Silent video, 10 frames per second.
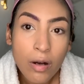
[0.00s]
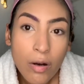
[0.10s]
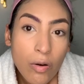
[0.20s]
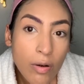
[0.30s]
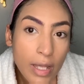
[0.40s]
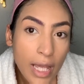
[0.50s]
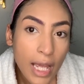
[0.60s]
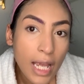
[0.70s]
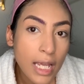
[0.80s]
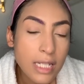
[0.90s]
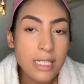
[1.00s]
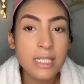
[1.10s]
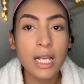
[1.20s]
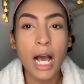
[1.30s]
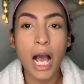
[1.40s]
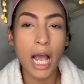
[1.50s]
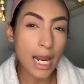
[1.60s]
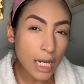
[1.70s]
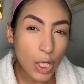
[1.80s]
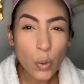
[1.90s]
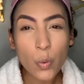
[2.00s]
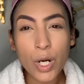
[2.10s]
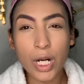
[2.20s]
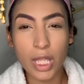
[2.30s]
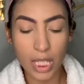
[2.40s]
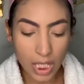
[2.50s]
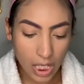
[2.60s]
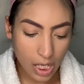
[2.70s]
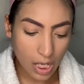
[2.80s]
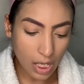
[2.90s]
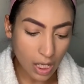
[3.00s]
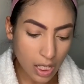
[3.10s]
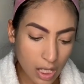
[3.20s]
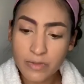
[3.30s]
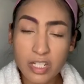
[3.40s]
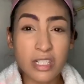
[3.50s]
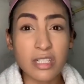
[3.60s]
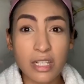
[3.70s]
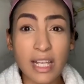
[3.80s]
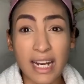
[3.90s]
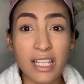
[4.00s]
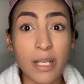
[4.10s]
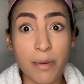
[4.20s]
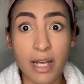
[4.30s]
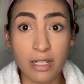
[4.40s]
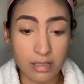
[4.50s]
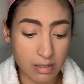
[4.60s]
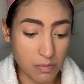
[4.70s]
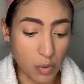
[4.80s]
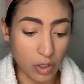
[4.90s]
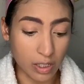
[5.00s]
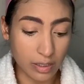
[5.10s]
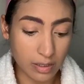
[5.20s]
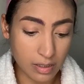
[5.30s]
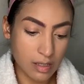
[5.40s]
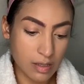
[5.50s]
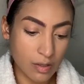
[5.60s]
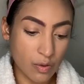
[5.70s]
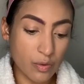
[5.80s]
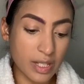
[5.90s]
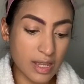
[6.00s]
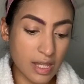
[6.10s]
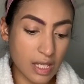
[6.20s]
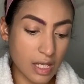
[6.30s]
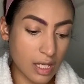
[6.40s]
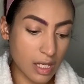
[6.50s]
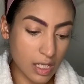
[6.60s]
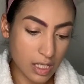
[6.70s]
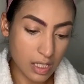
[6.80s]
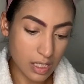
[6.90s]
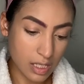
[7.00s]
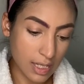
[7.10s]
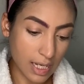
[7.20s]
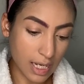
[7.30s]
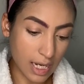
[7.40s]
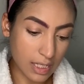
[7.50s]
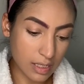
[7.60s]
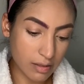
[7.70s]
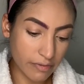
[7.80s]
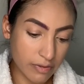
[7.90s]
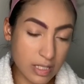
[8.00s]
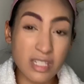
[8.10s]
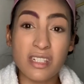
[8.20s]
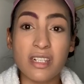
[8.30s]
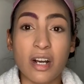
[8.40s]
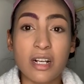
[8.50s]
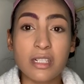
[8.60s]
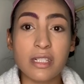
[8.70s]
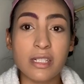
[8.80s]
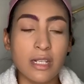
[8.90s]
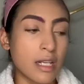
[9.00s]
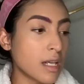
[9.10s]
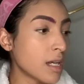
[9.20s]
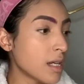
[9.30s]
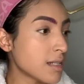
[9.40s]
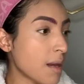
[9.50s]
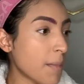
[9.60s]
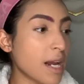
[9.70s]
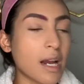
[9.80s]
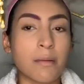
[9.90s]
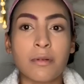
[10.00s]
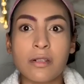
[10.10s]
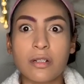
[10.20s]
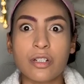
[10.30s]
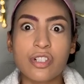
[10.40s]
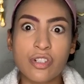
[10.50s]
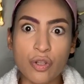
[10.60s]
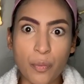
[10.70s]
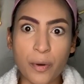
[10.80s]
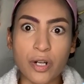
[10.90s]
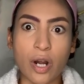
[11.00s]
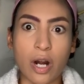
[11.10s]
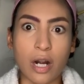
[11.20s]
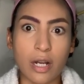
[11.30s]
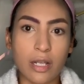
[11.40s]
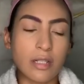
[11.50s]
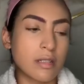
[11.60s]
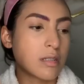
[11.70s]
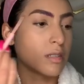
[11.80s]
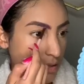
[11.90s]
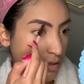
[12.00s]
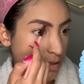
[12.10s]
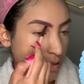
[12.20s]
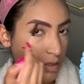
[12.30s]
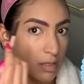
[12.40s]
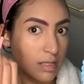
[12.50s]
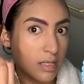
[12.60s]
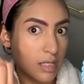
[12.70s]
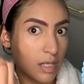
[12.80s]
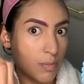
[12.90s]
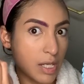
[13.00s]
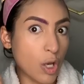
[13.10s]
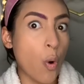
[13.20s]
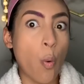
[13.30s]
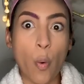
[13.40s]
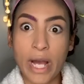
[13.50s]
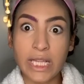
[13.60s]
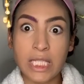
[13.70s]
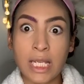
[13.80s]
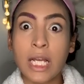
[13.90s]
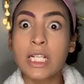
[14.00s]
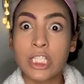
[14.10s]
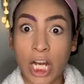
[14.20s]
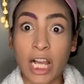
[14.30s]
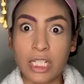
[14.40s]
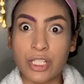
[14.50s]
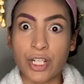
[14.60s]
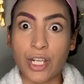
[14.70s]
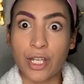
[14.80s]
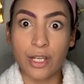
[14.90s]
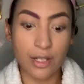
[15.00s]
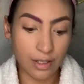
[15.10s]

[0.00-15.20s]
Okay, it's kind of working. Just gotta keep adding some more. The only thing that kind of sucks is that my eyebrows are super dark. This is gonna be quite challenging.